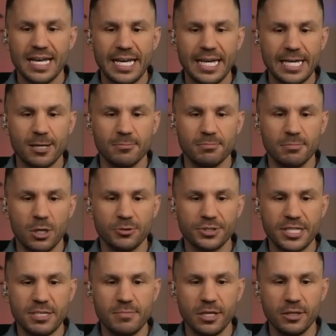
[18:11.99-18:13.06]
in a
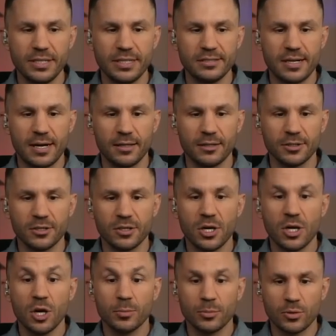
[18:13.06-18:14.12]
multi-million dollar
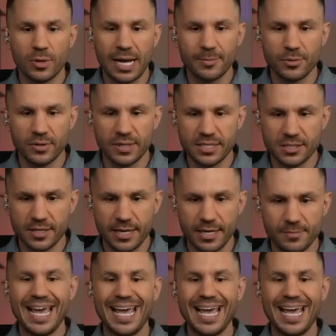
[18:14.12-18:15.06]
bribery scheme.